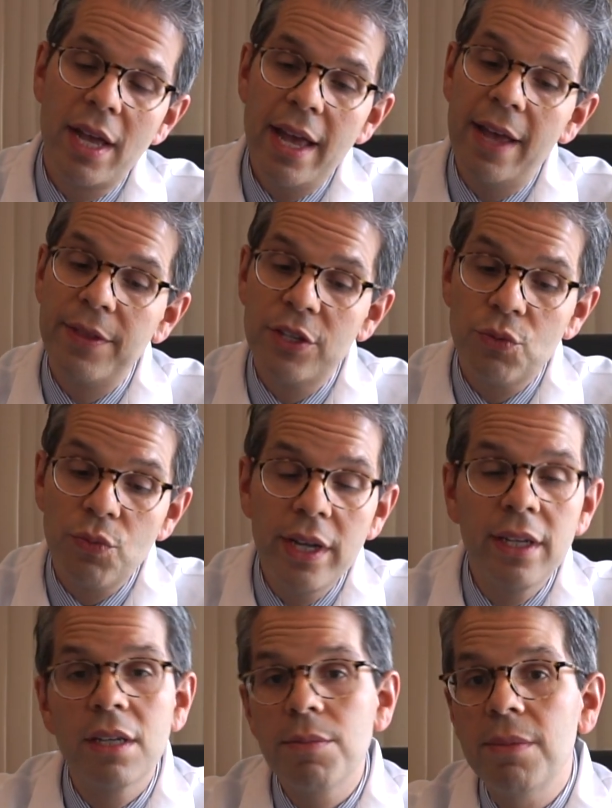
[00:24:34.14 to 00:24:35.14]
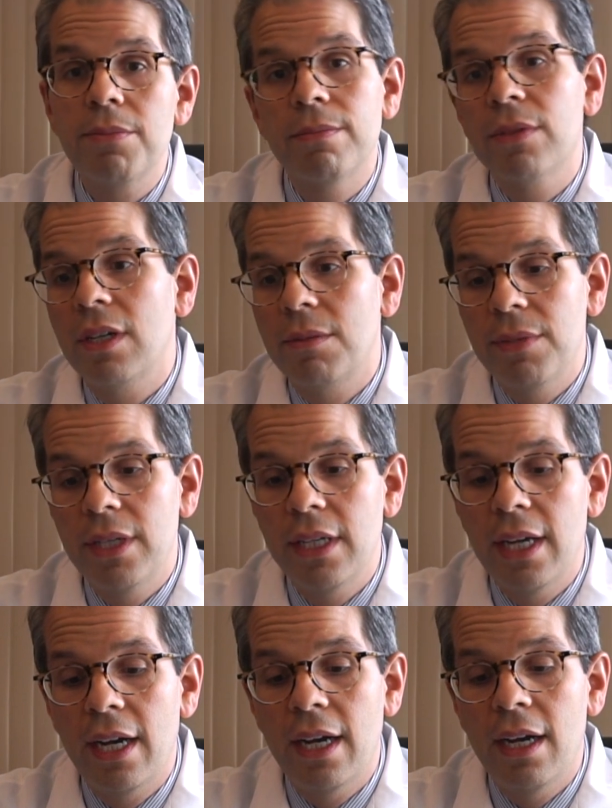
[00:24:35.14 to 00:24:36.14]
And this ring can be
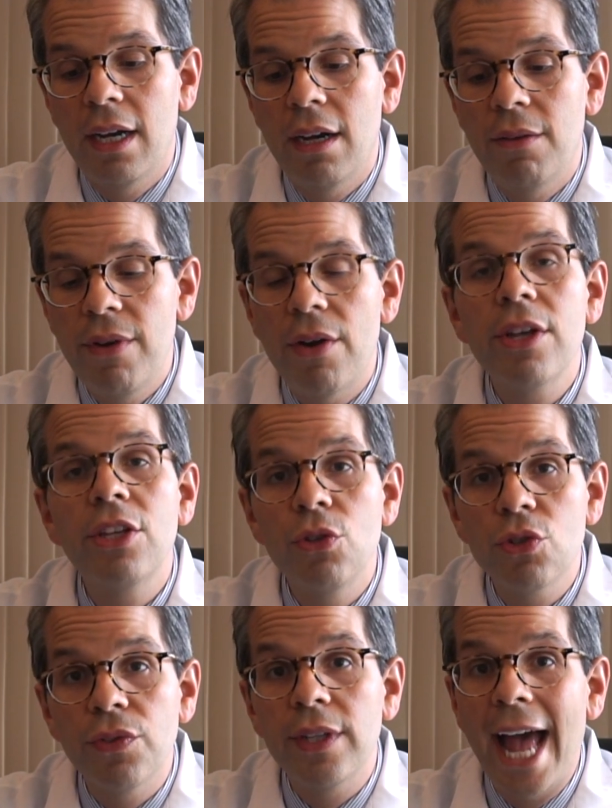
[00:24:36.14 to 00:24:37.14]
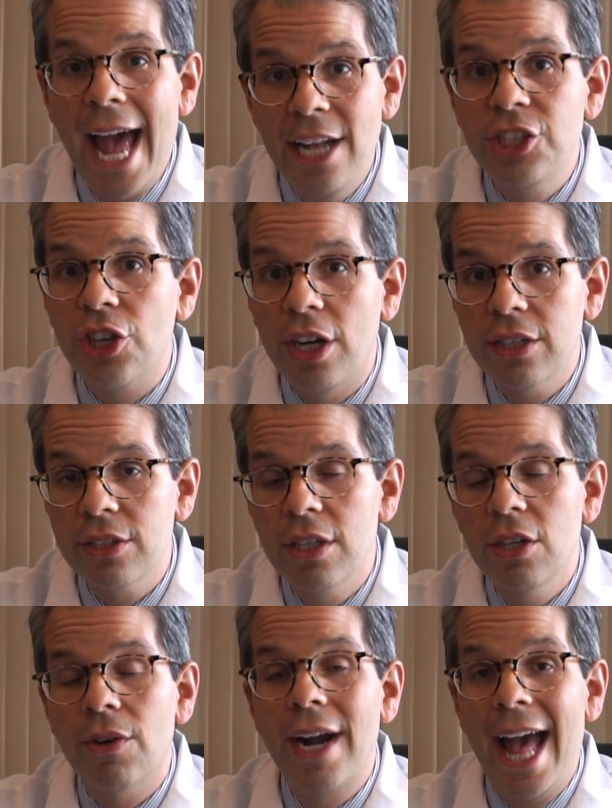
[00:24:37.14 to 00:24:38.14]
a very useful adjunct
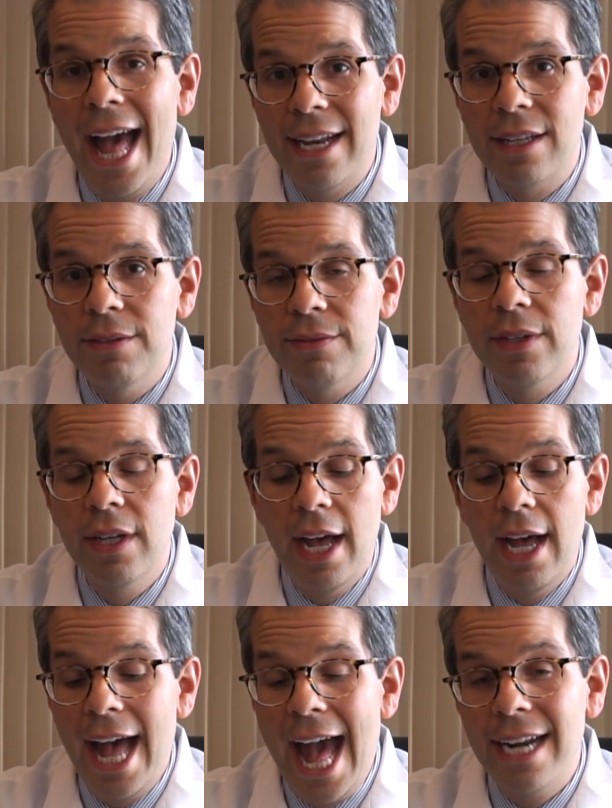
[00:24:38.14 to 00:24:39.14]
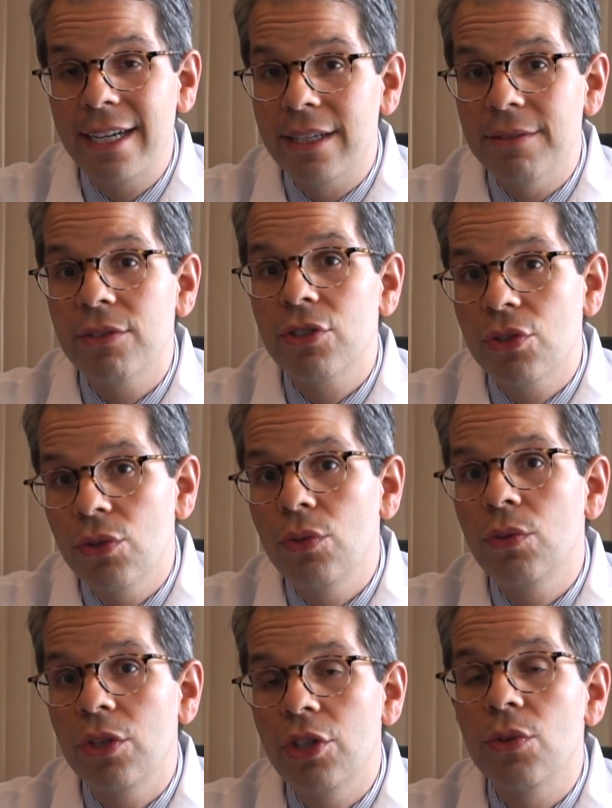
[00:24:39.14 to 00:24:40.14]
or additive
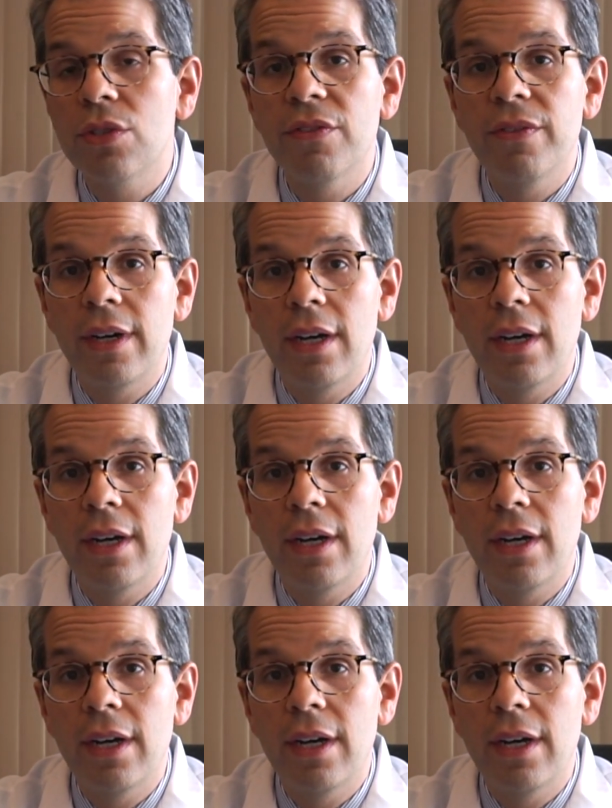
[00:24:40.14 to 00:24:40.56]
to the use of